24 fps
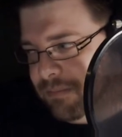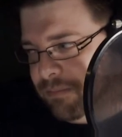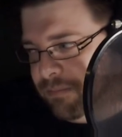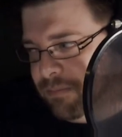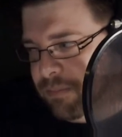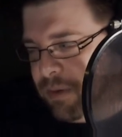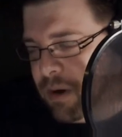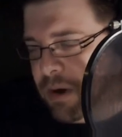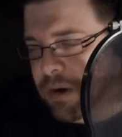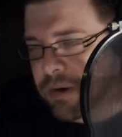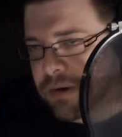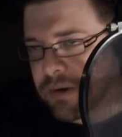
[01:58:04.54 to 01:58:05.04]

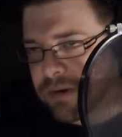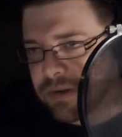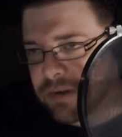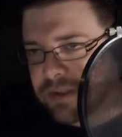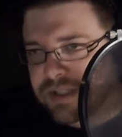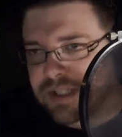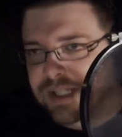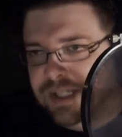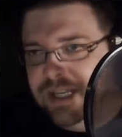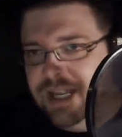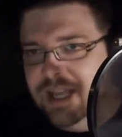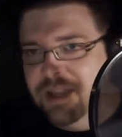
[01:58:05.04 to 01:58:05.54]
partners
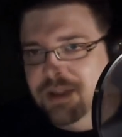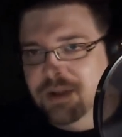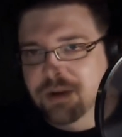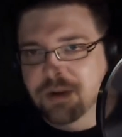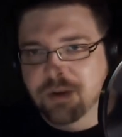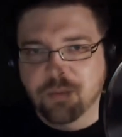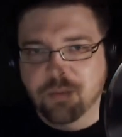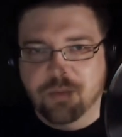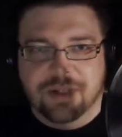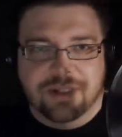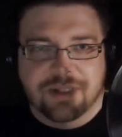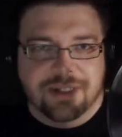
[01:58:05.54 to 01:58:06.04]
together.
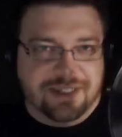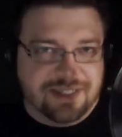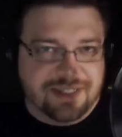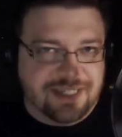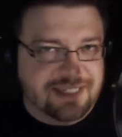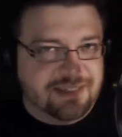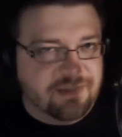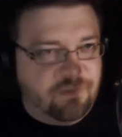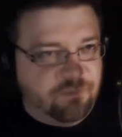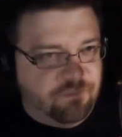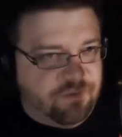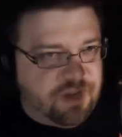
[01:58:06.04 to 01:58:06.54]
One's a
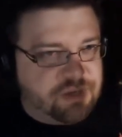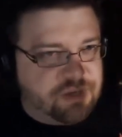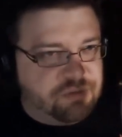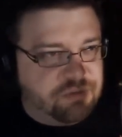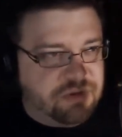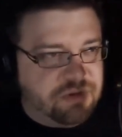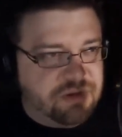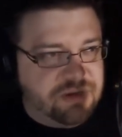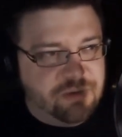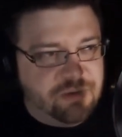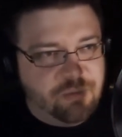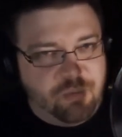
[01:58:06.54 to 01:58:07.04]
seasoned
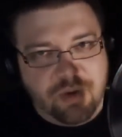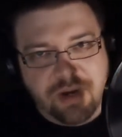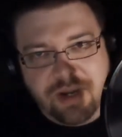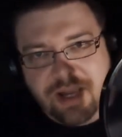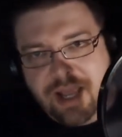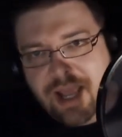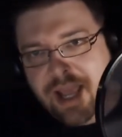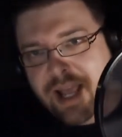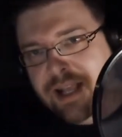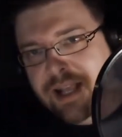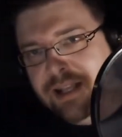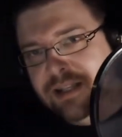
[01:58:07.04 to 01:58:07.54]
veteran, and one
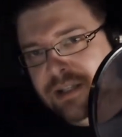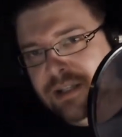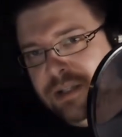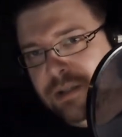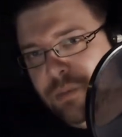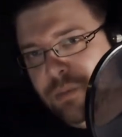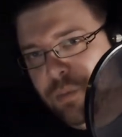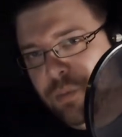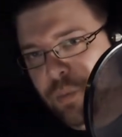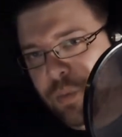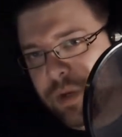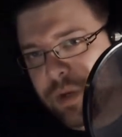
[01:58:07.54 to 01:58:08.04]
has
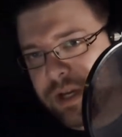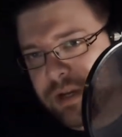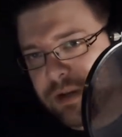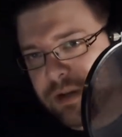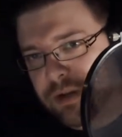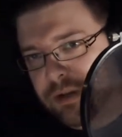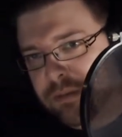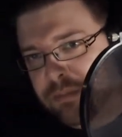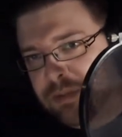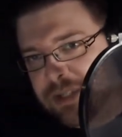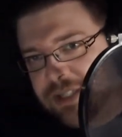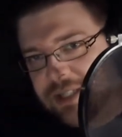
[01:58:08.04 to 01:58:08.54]

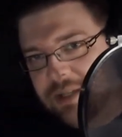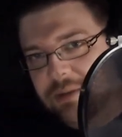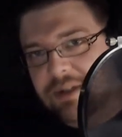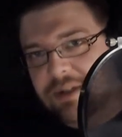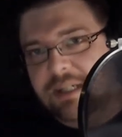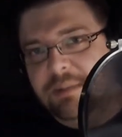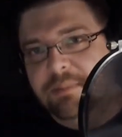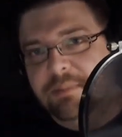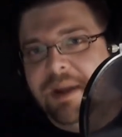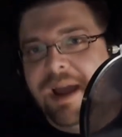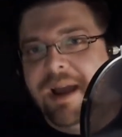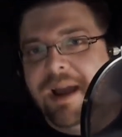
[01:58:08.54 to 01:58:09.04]
weird,
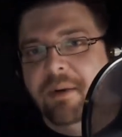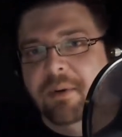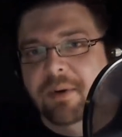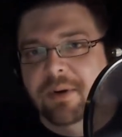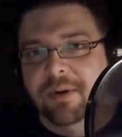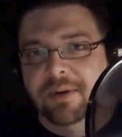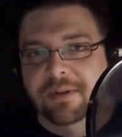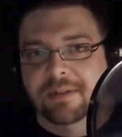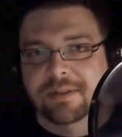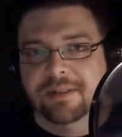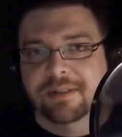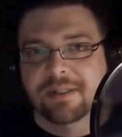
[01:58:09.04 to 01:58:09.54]
mysterious
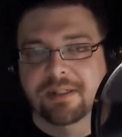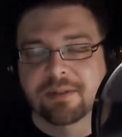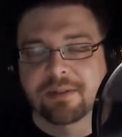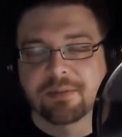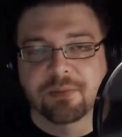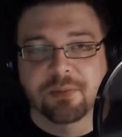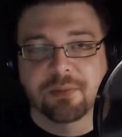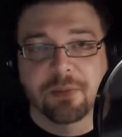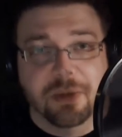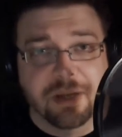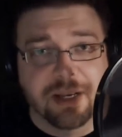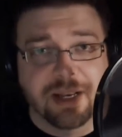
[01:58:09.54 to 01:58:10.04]
powers is
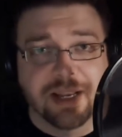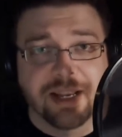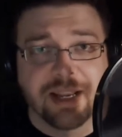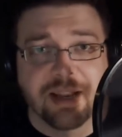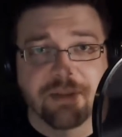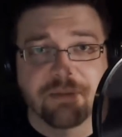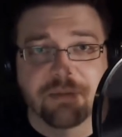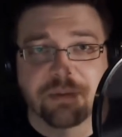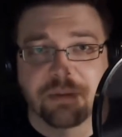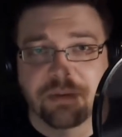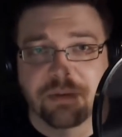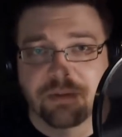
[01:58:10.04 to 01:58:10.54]
what I
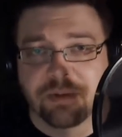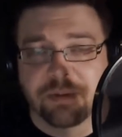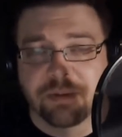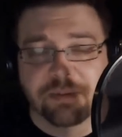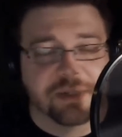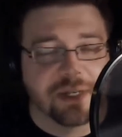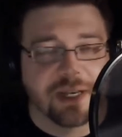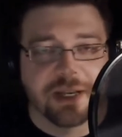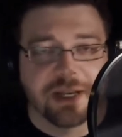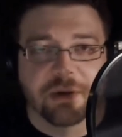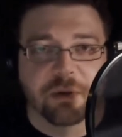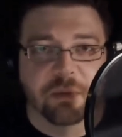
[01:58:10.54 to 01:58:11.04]
got from the
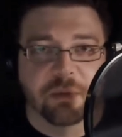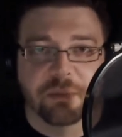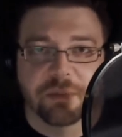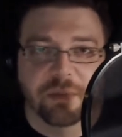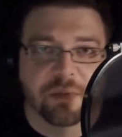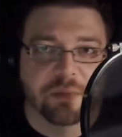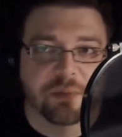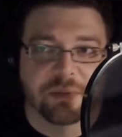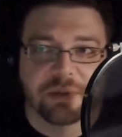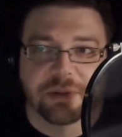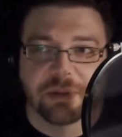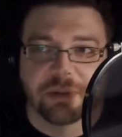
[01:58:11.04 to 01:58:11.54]
description. I don't,
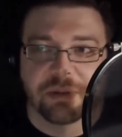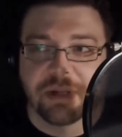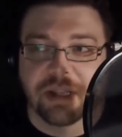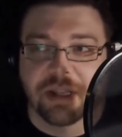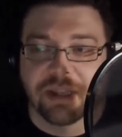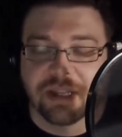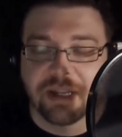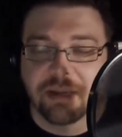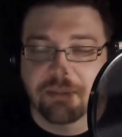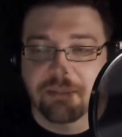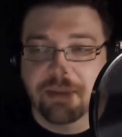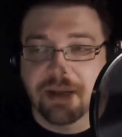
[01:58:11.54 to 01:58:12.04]
almost know
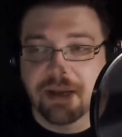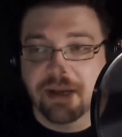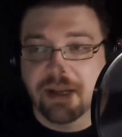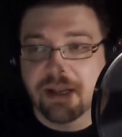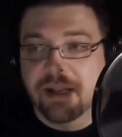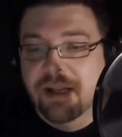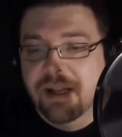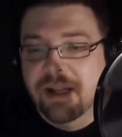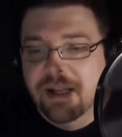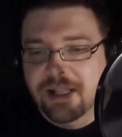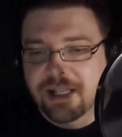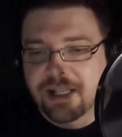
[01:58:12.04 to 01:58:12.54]
nothing about it.
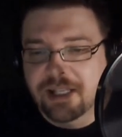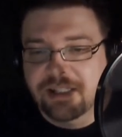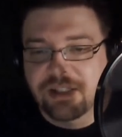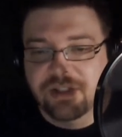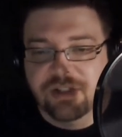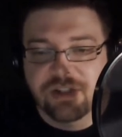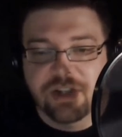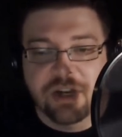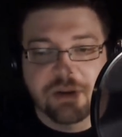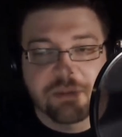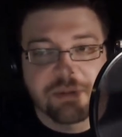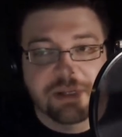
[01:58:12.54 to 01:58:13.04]
This is
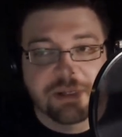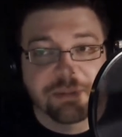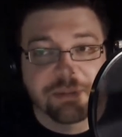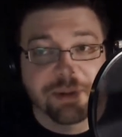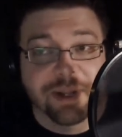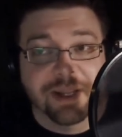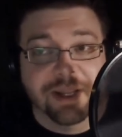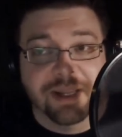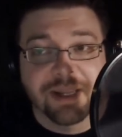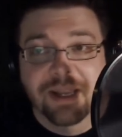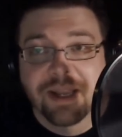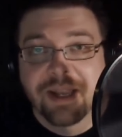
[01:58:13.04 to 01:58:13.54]
Jeremy's
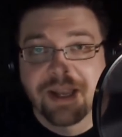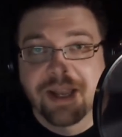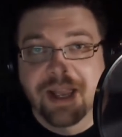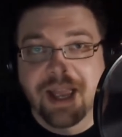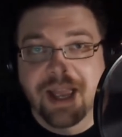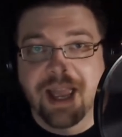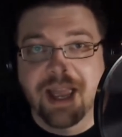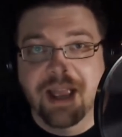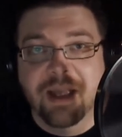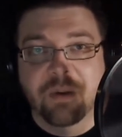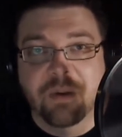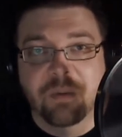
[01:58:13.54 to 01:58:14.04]
pick,
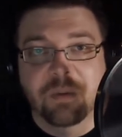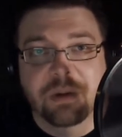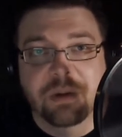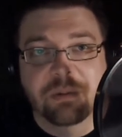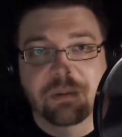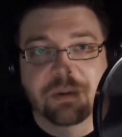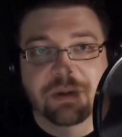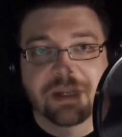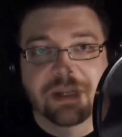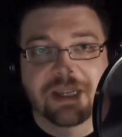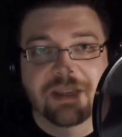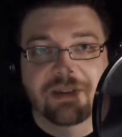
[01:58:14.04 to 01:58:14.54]
and we
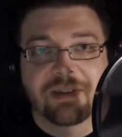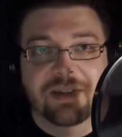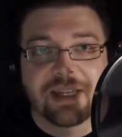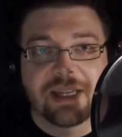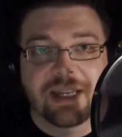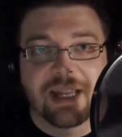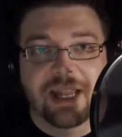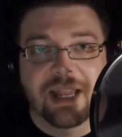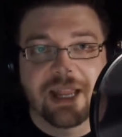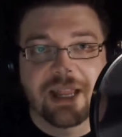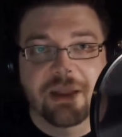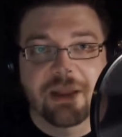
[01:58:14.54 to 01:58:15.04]
will give it
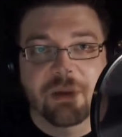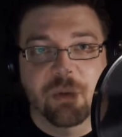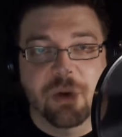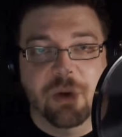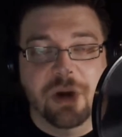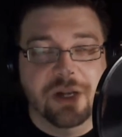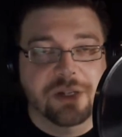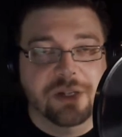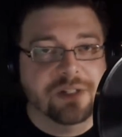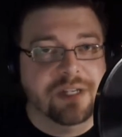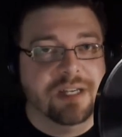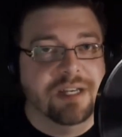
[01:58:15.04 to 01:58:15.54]
a
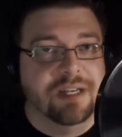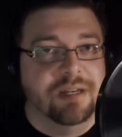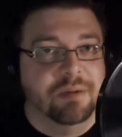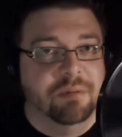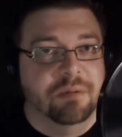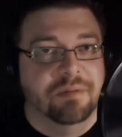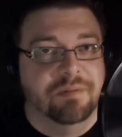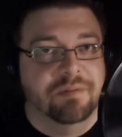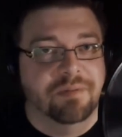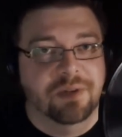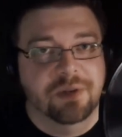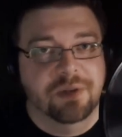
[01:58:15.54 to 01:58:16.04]
watch and a
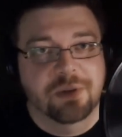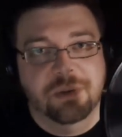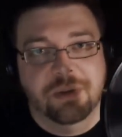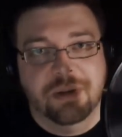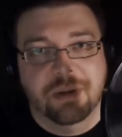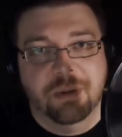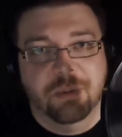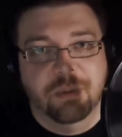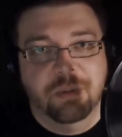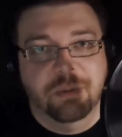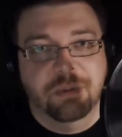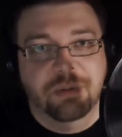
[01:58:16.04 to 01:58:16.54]
review,
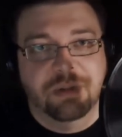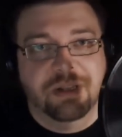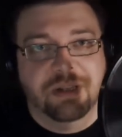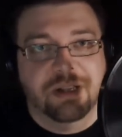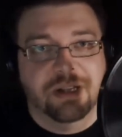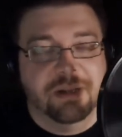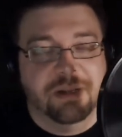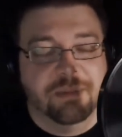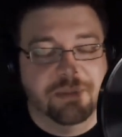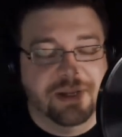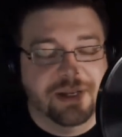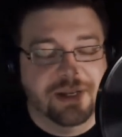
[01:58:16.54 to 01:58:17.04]
and we will talk
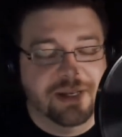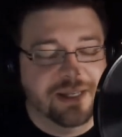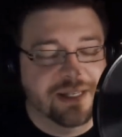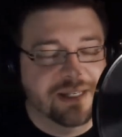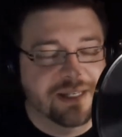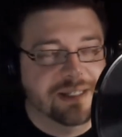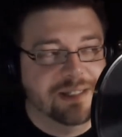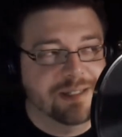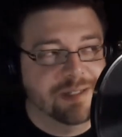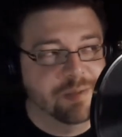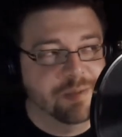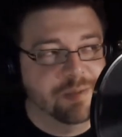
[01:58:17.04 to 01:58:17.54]
about it
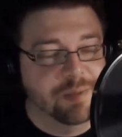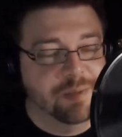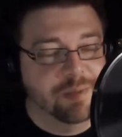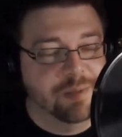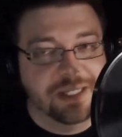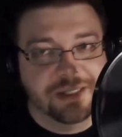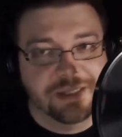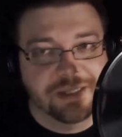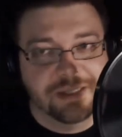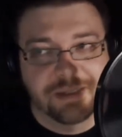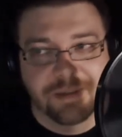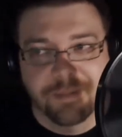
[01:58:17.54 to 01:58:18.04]
in two
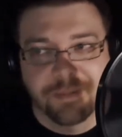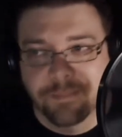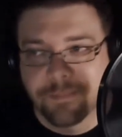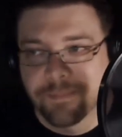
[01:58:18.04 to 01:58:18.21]
weeks.